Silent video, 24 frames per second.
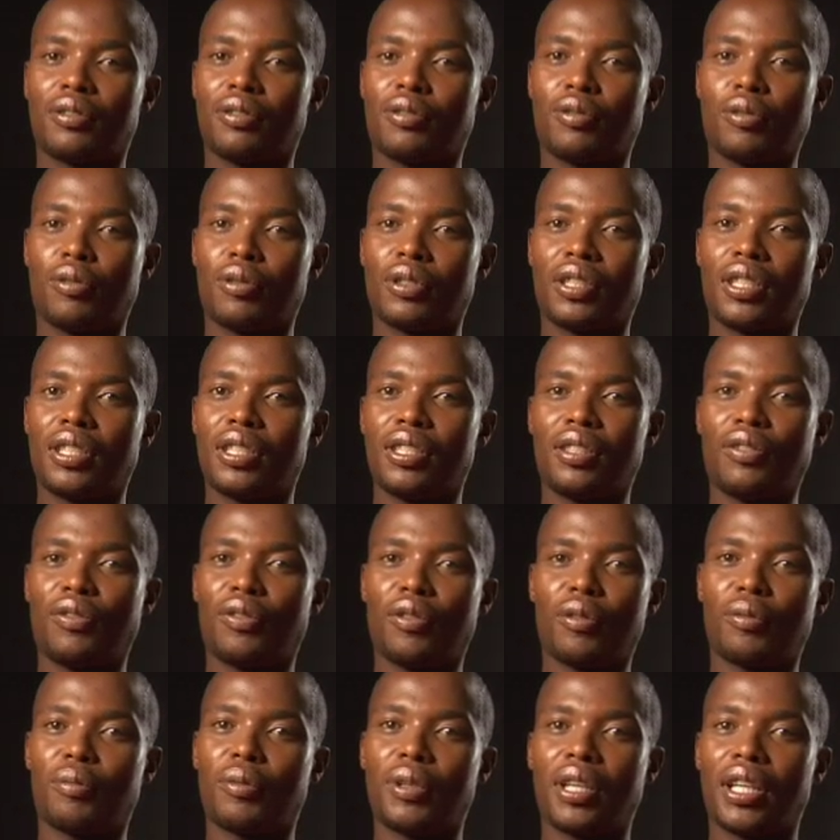So since
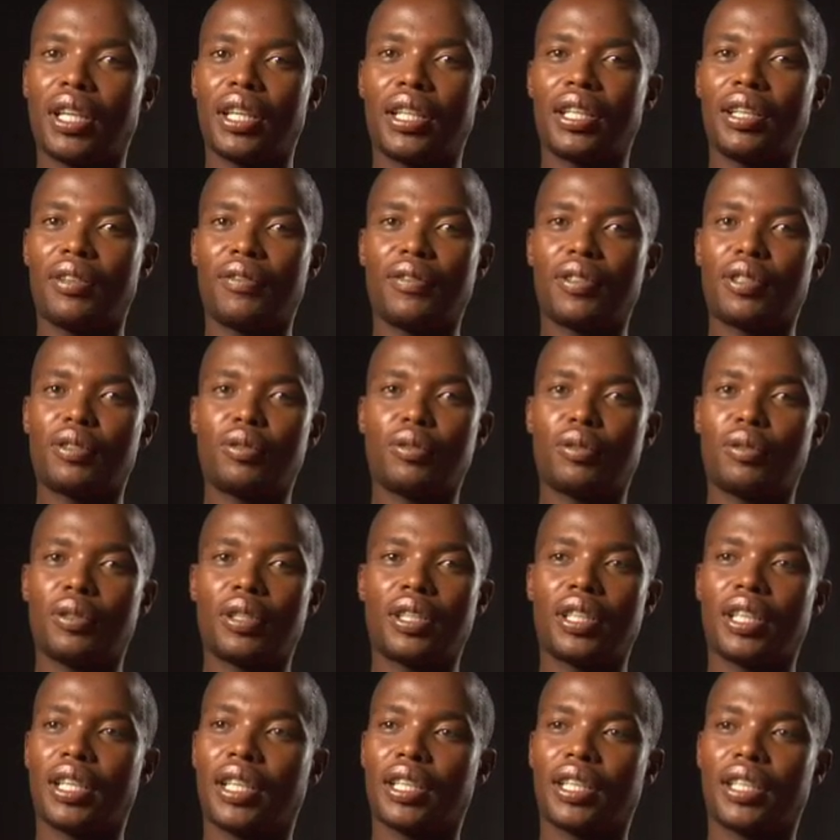from there, I never saw
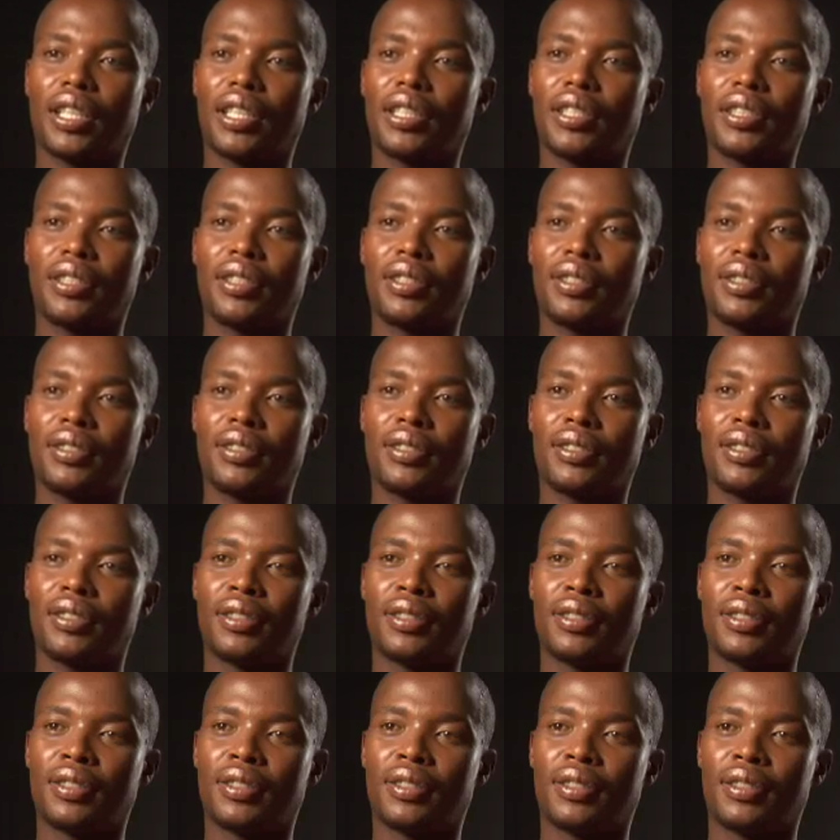her again.
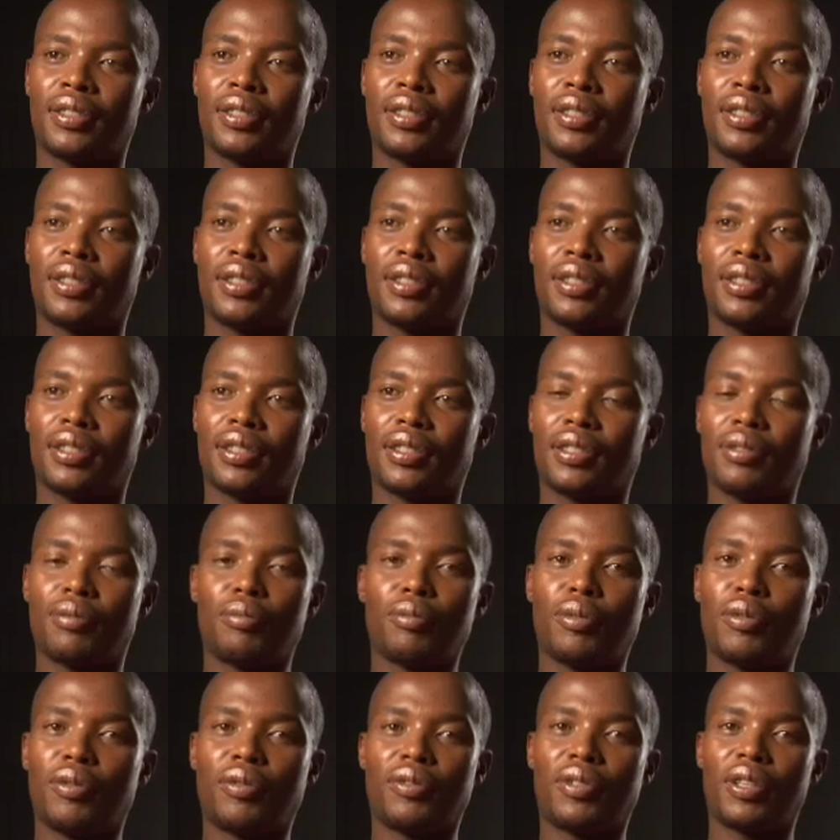She
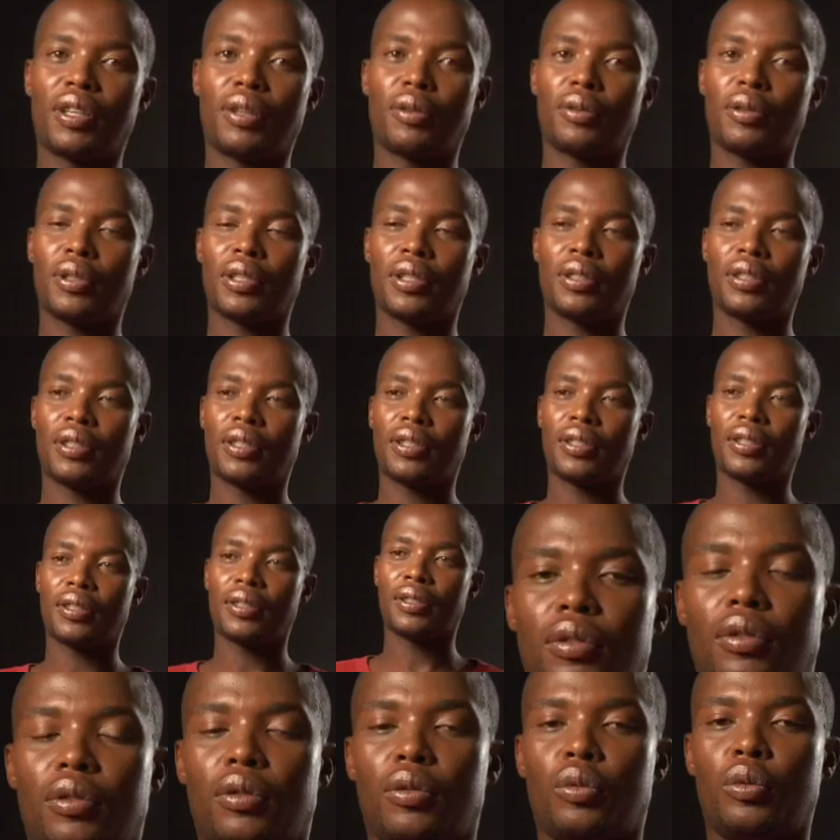moved away.
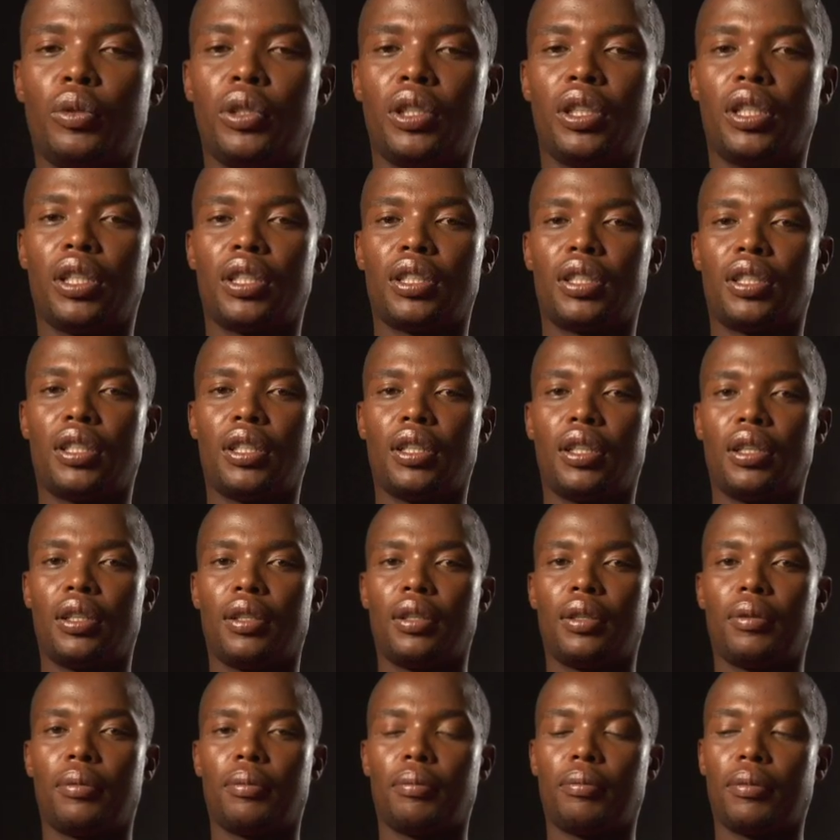We as
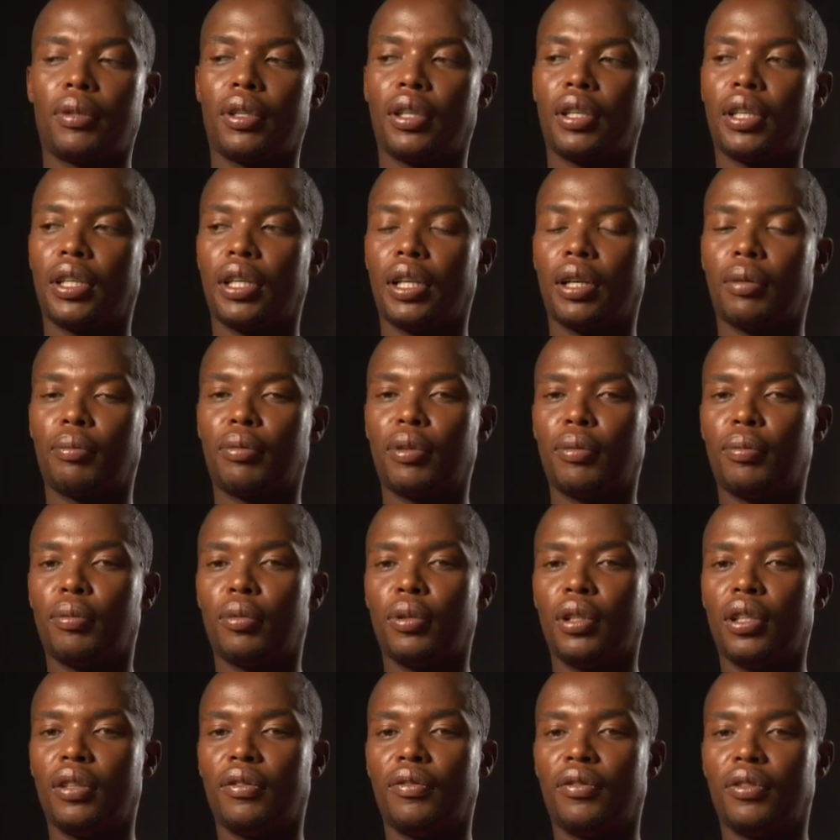the uh, young
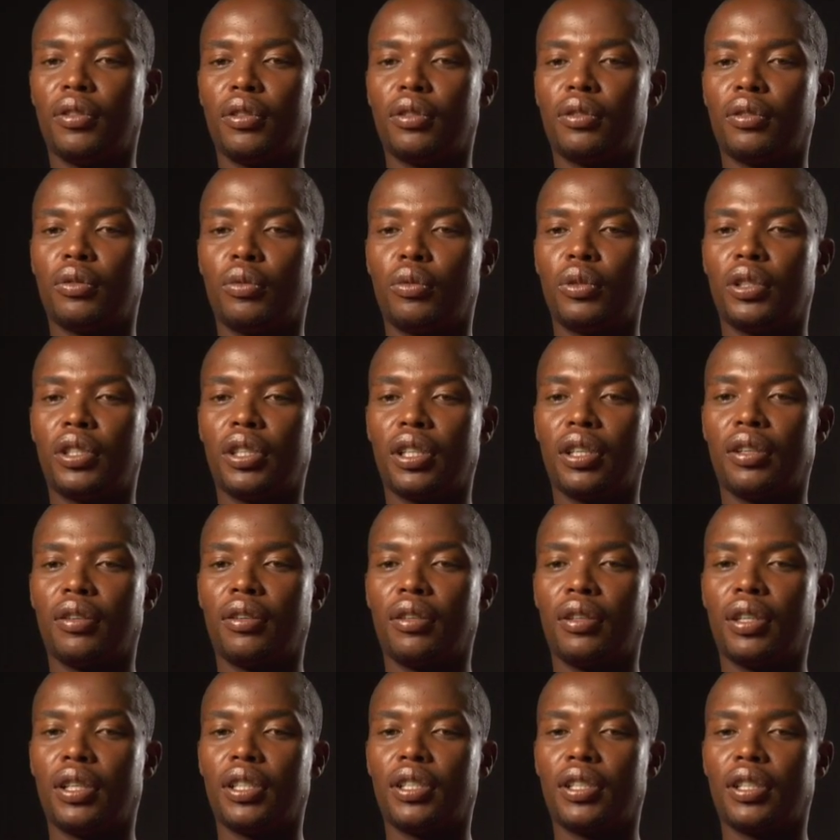people living with
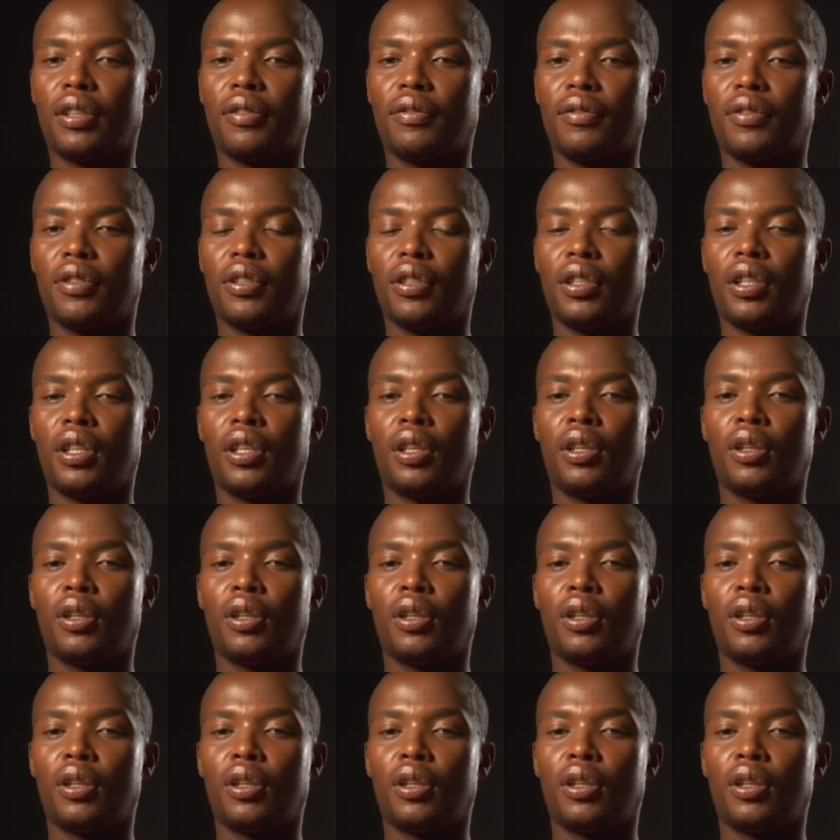HIV,